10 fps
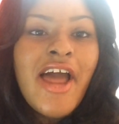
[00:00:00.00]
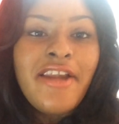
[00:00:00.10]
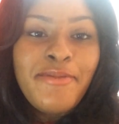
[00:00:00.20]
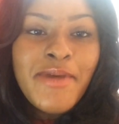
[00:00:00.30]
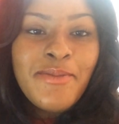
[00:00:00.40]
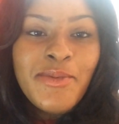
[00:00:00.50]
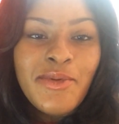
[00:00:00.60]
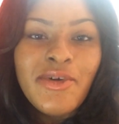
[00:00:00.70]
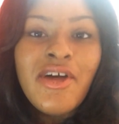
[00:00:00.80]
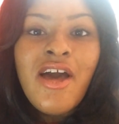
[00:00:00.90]
a lot of
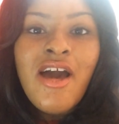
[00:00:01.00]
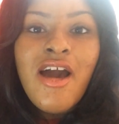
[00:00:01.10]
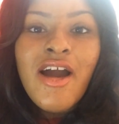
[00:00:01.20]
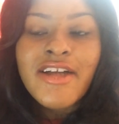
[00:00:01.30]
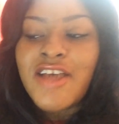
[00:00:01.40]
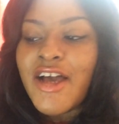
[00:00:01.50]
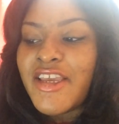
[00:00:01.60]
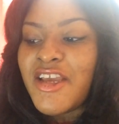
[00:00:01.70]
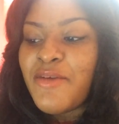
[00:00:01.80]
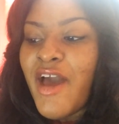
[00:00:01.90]
people are
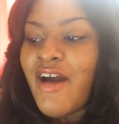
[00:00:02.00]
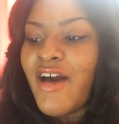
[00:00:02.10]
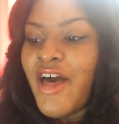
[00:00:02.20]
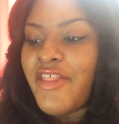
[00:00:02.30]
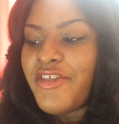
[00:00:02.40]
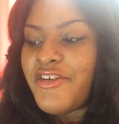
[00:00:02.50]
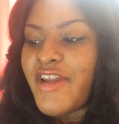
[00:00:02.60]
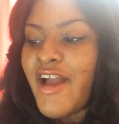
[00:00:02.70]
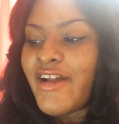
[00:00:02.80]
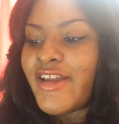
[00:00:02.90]
talking about how they're
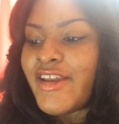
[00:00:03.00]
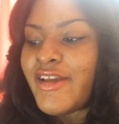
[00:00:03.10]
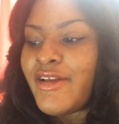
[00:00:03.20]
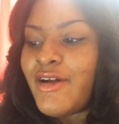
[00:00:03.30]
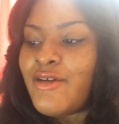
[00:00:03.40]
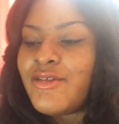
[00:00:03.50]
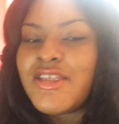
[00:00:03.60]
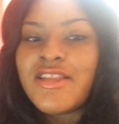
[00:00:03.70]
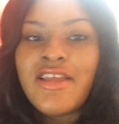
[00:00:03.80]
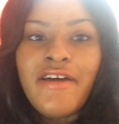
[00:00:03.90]
not gonna go
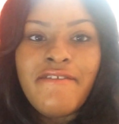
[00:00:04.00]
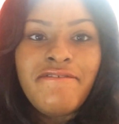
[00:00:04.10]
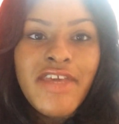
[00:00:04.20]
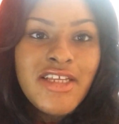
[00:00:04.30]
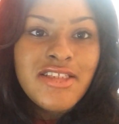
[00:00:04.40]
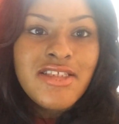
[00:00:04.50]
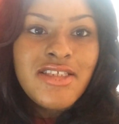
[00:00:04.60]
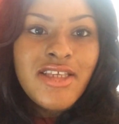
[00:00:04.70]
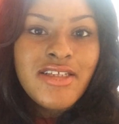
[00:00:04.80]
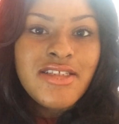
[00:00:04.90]
to the
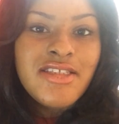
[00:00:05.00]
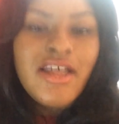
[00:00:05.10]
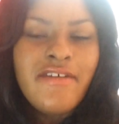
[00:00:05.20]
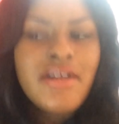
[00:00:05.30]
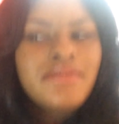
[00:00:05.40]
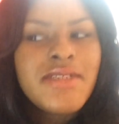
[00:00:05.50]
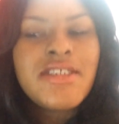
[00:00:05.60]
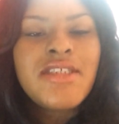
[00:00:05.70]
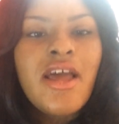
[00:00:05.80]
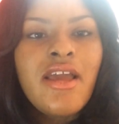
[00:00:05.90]
events and stuff, and I'm
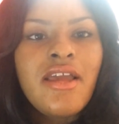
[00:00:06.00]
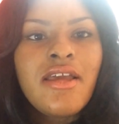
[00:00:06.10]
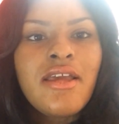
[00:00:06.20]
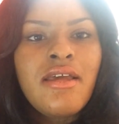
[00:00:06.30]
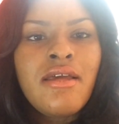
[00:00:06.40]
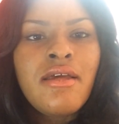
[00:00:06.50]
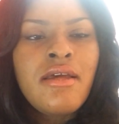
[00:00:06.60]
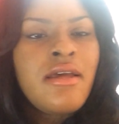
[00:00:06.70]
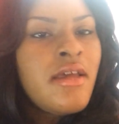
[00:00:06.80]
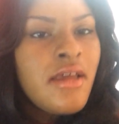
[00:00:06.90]
just like,
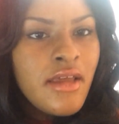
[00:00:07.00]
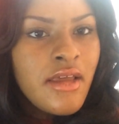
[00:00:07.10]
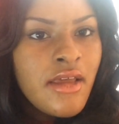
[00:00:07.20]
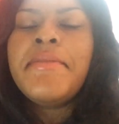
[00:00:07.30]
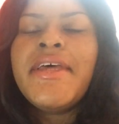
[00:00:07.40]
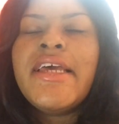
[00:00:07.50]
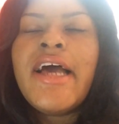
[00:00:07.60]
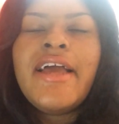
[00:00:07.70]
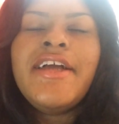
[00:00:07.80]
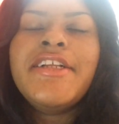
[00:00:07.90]
but
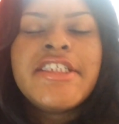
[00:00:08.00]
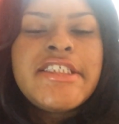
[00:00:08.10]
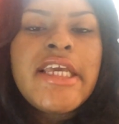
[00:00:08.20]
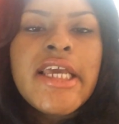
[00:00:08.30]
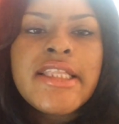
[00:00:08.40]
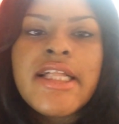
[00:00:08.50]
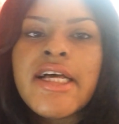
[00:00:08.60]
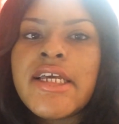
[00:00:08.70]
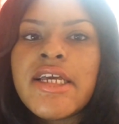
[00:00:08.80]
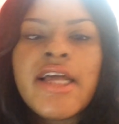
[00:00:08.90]
I understand,
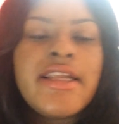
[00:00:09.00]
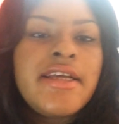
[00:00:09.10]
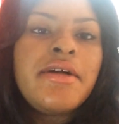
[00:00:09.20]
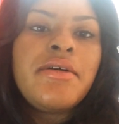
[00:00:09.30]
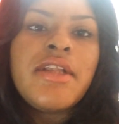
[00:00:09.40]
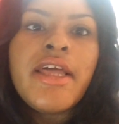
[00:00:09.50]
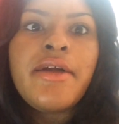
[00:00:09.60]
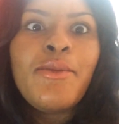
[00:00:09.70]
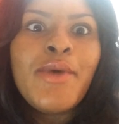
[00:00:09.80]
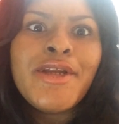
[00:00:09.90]
like, I didn't go to
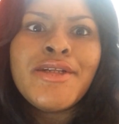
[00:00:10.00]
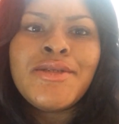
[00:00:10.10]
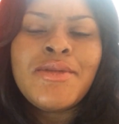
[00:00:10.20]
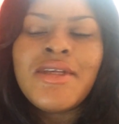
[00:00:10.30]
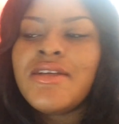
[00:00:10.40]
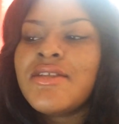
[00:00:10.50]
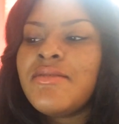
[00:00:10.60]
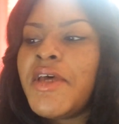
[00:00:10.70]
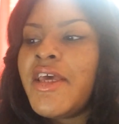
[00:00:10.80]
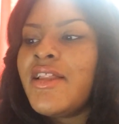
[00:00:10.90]
like 1 or 2 things,
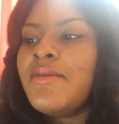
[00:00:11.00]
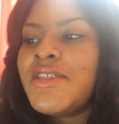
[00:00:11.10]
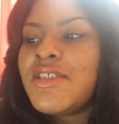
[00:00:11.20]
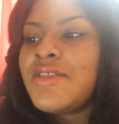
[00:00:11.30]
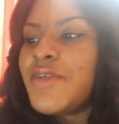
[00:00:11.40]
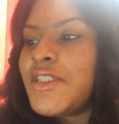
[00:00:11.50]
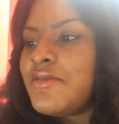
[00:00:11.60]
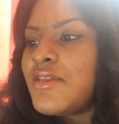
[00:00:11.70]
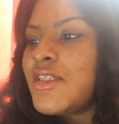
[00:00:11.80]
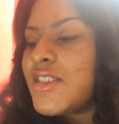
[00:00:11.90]
but I'm gonna just run
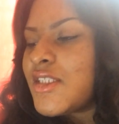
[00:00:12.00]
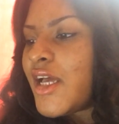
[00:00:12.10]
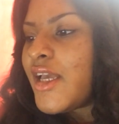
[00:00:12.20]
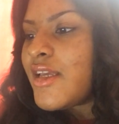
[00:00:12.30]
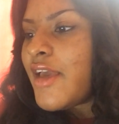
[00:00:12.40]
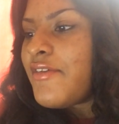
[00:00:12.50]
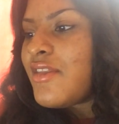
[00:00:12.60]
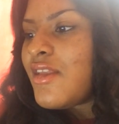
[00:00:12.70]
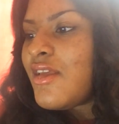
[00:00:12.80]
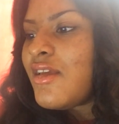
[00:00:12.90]
through this. Like,
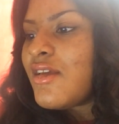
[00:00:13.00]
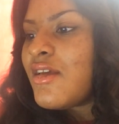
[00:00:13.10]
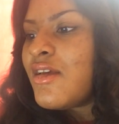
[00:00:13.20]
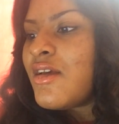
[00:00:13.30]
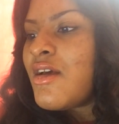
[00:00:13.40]
everything